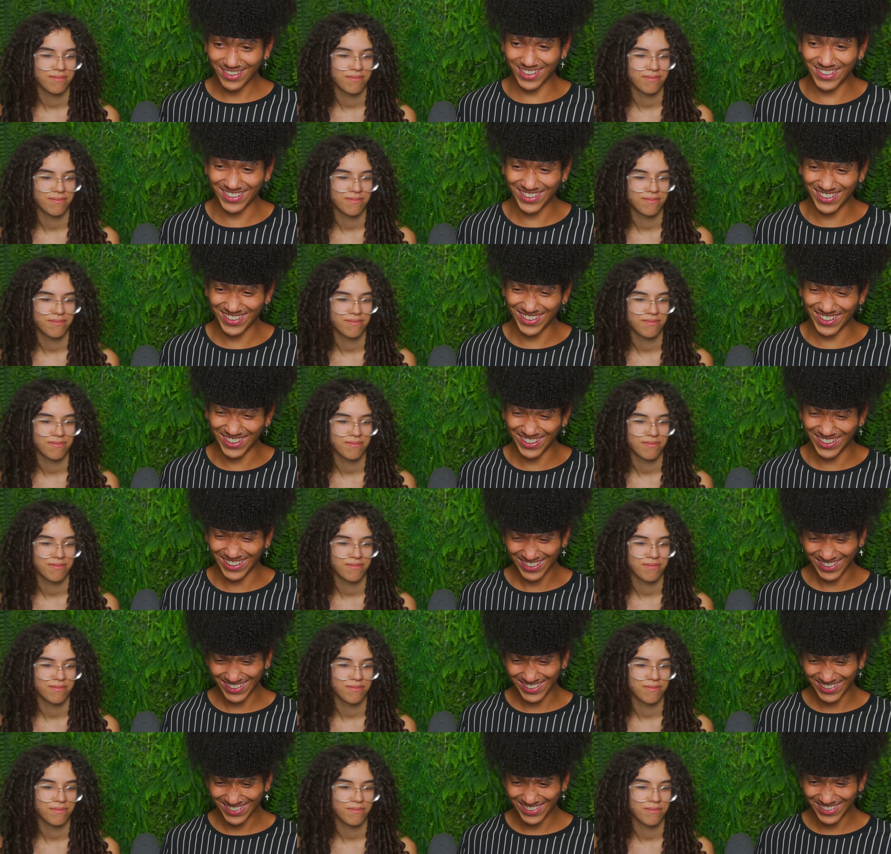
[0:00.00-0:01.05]

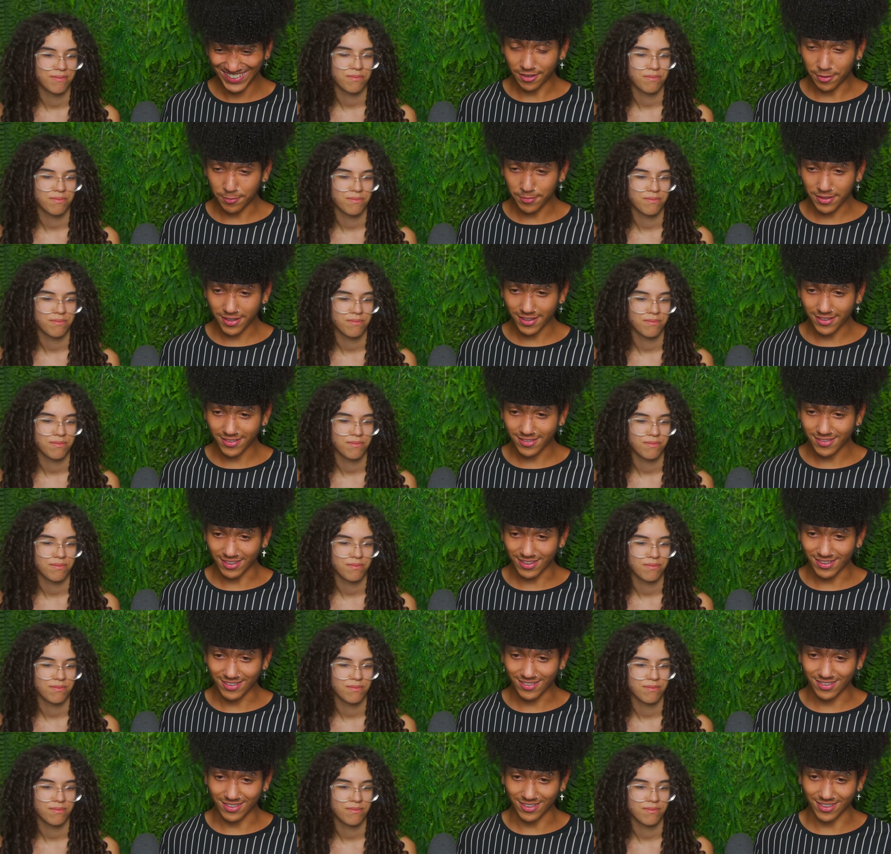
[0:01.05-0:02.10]
Speaker 1: so homie gets
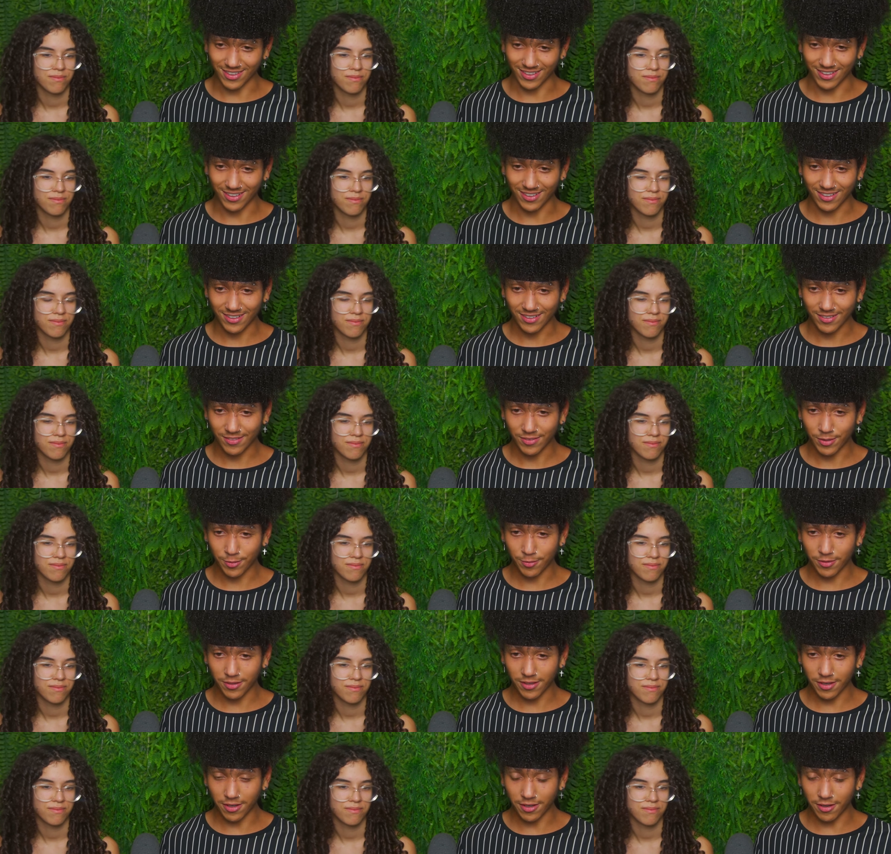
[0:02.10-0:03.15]
seasick. You
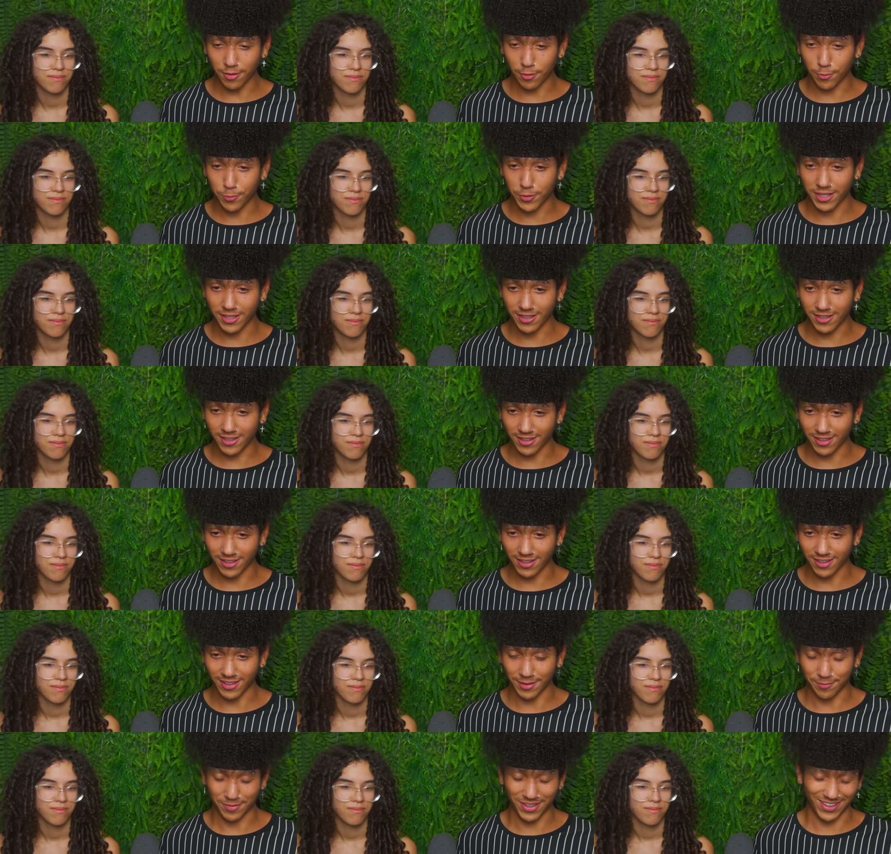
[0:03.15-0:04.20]
really are a weak
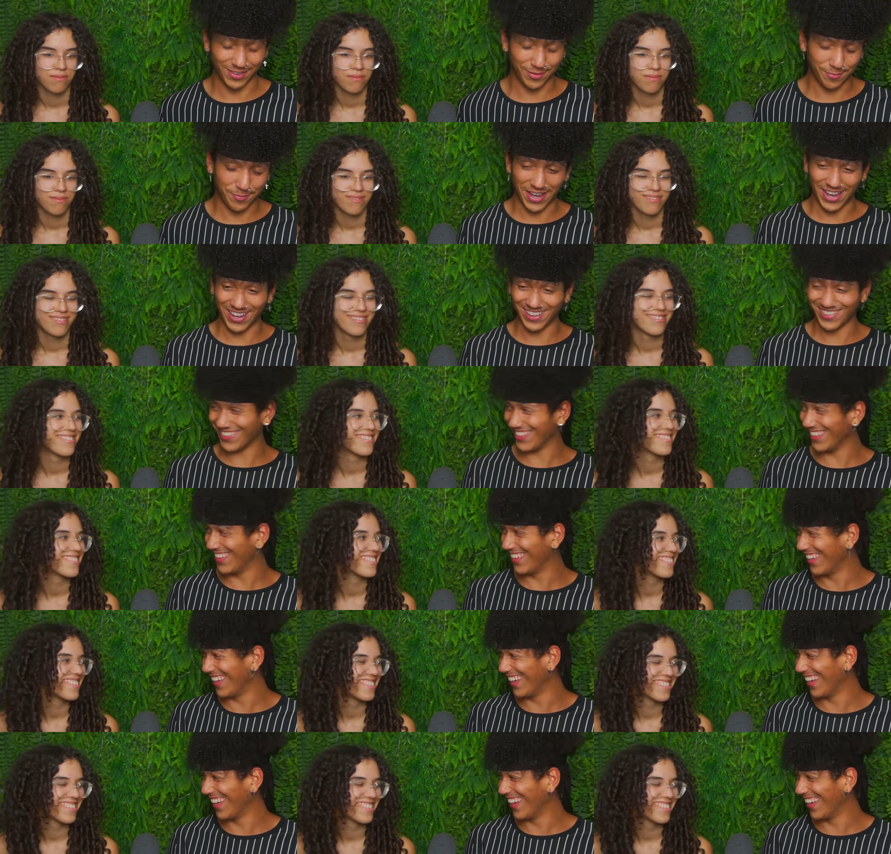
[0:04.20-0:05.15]
king, I'm imagine.